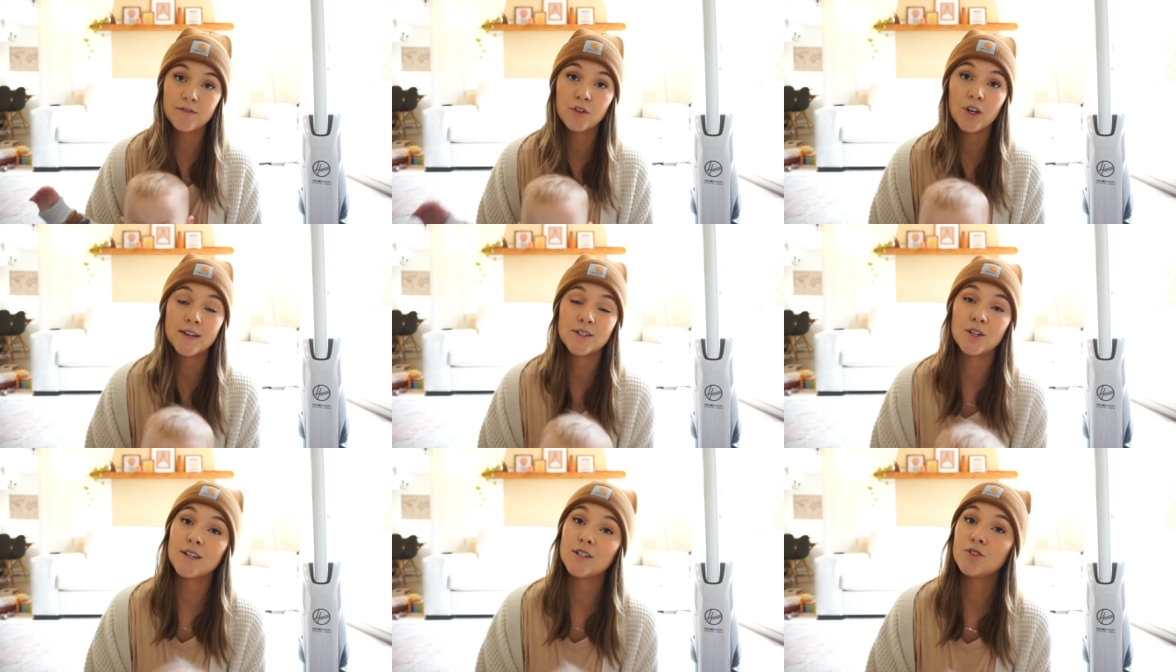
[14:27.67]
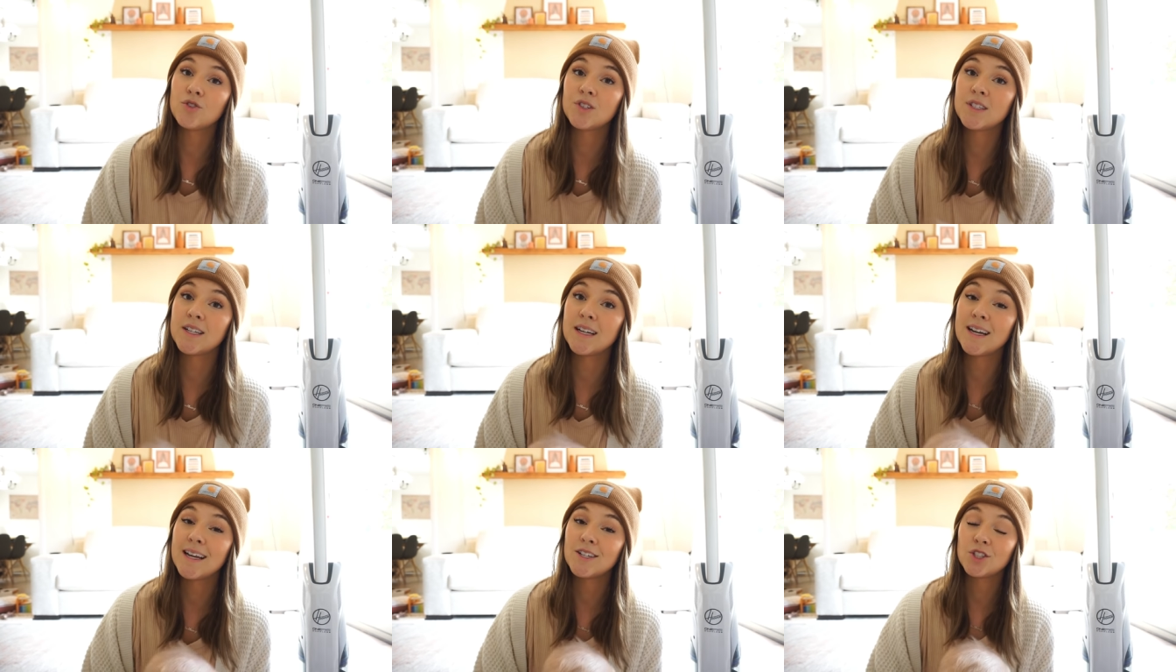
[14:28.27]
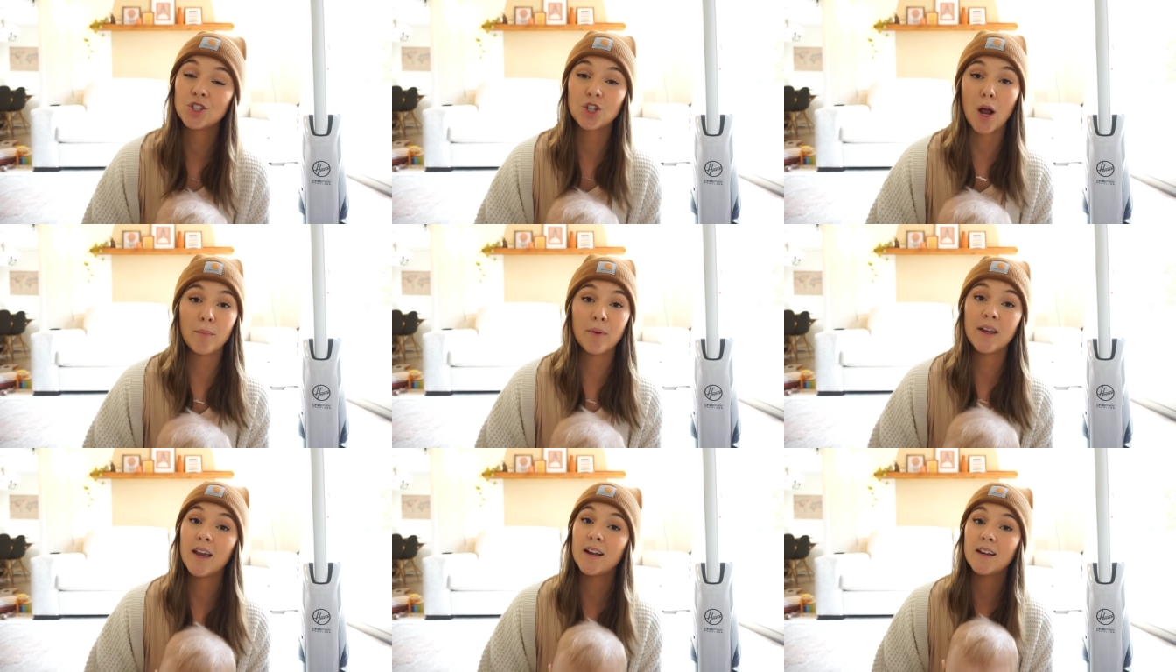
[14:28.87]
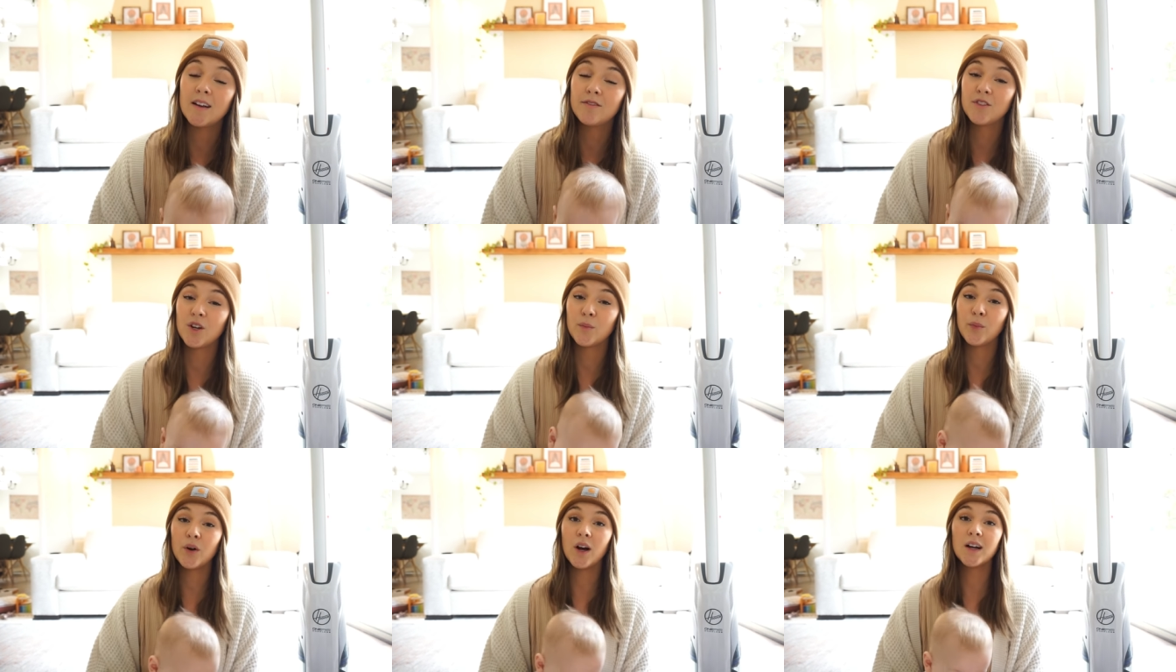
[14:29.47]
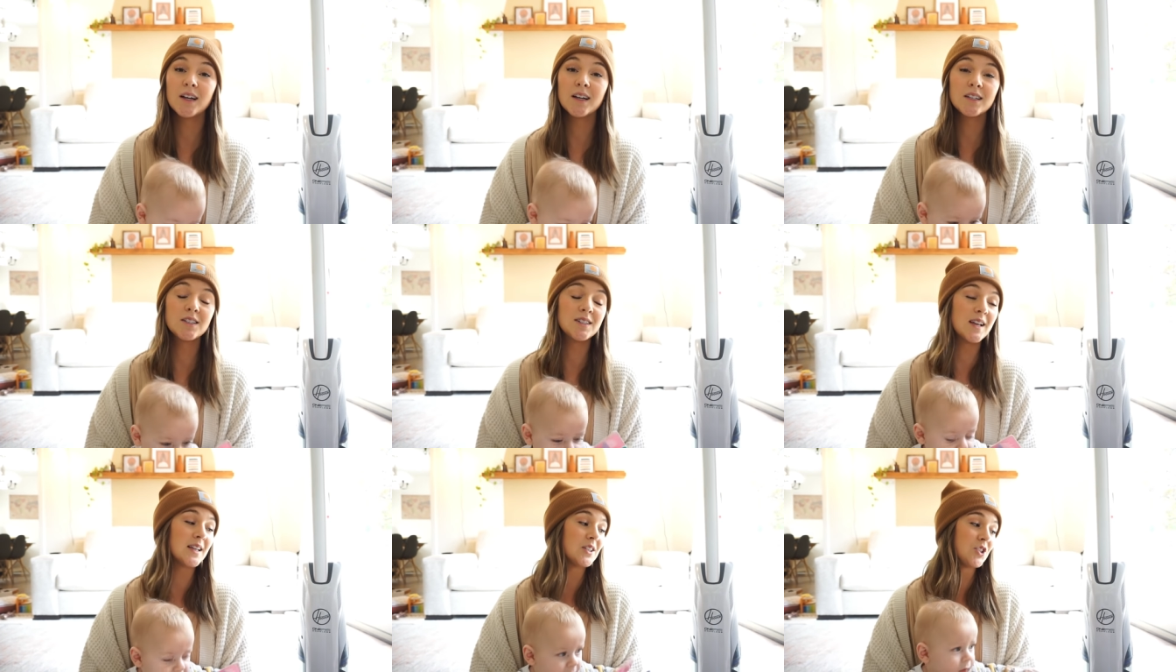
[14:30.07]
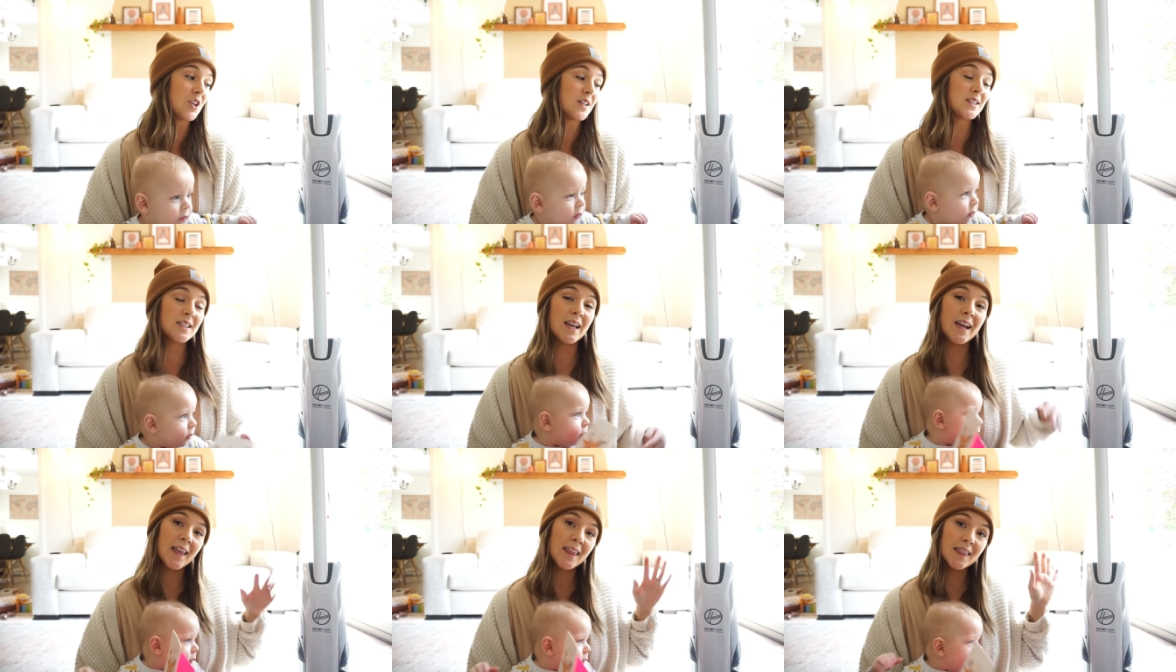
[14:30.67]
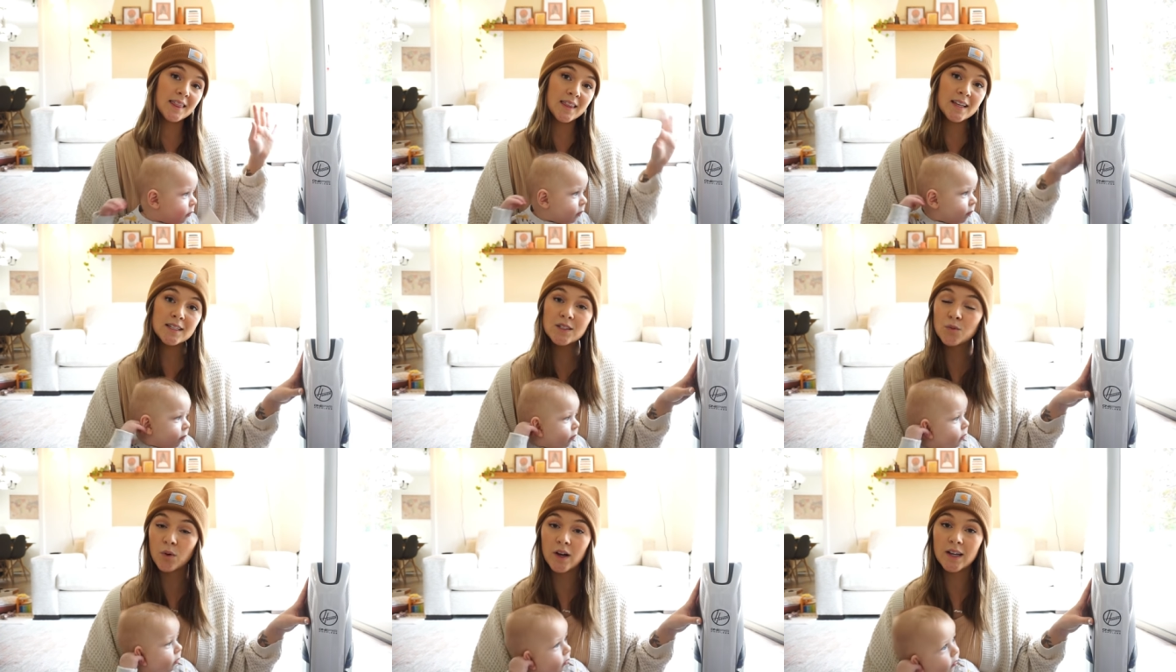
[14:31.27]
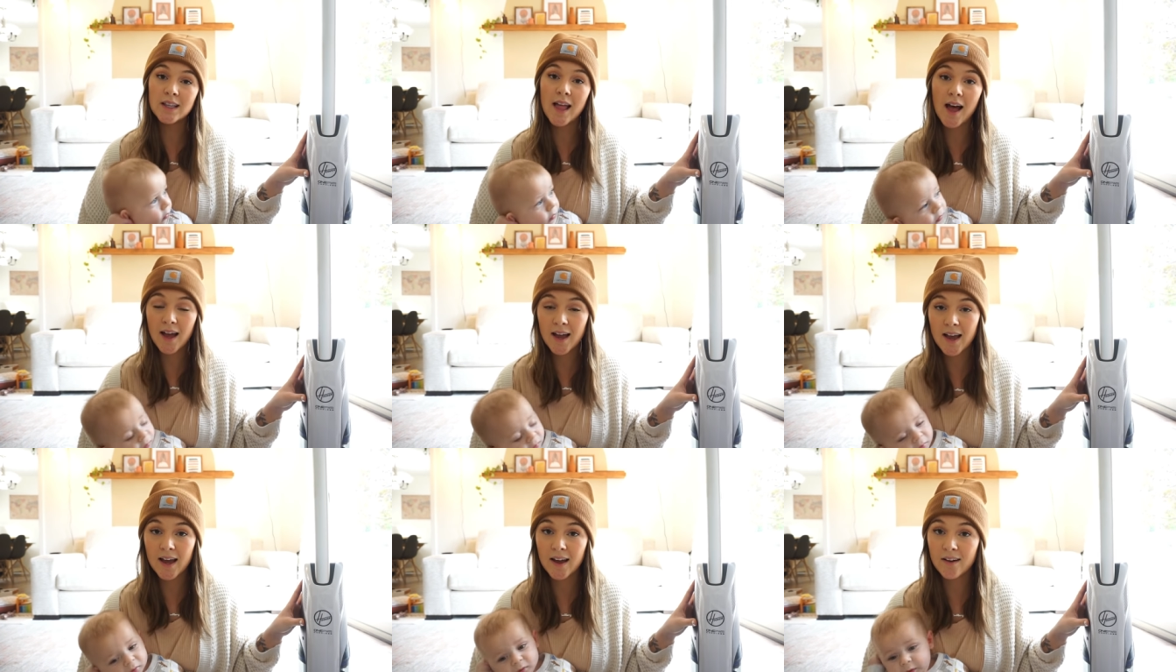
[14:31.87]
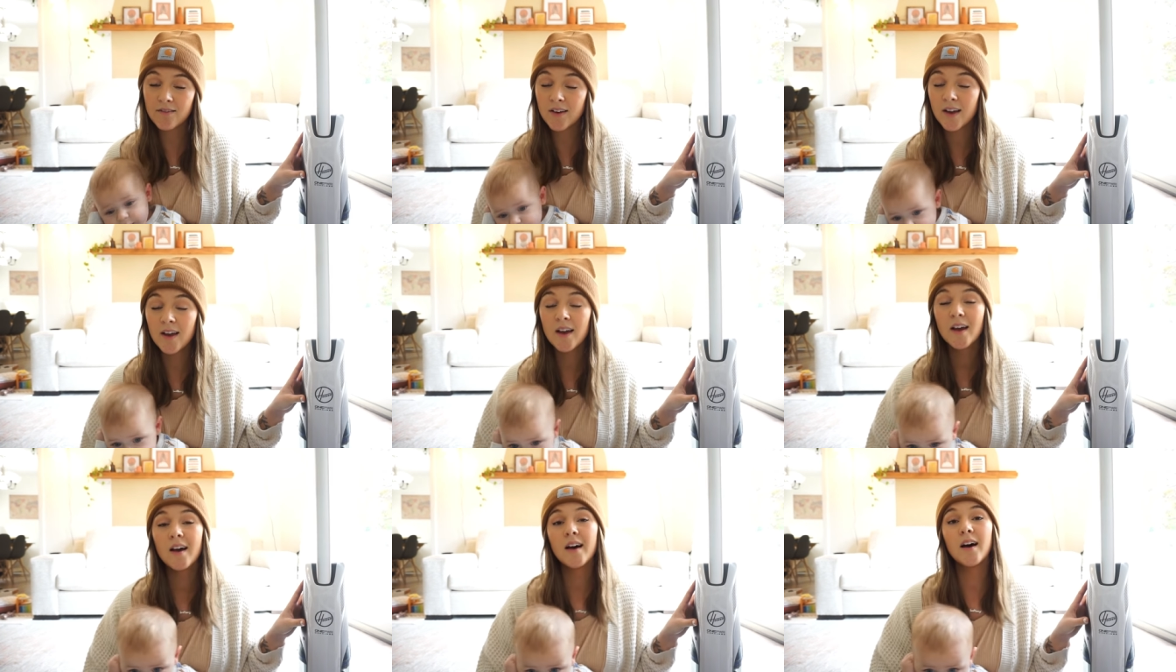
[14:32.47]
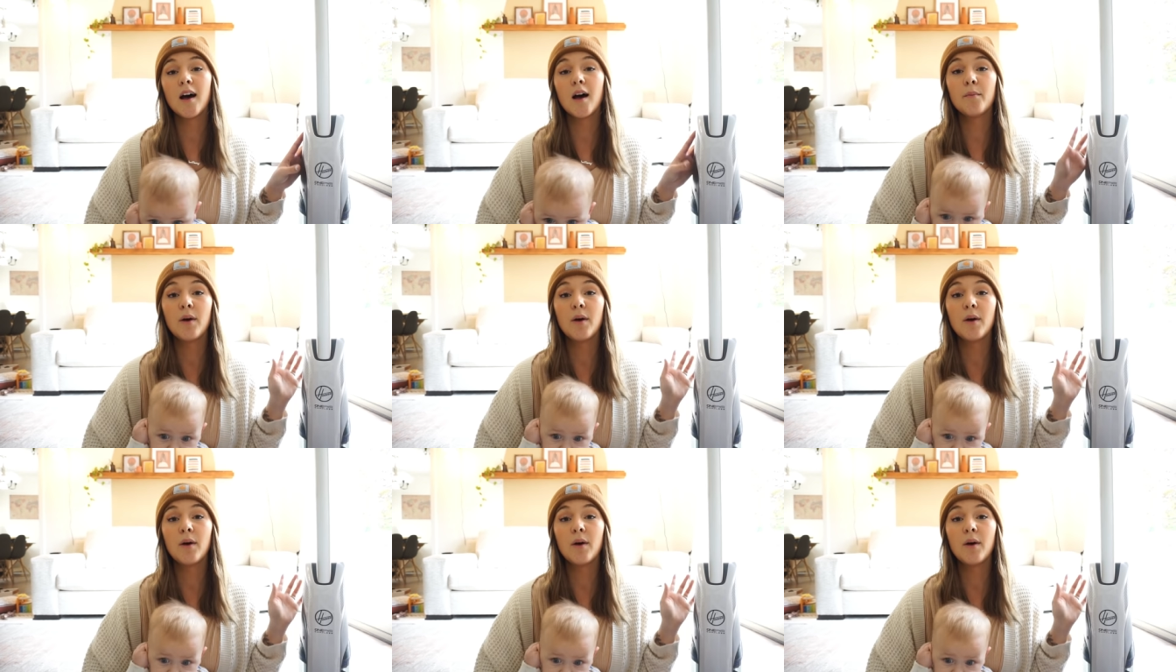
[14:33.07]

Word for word: you guys are interested in shopping any of their products, just like this one I have, um,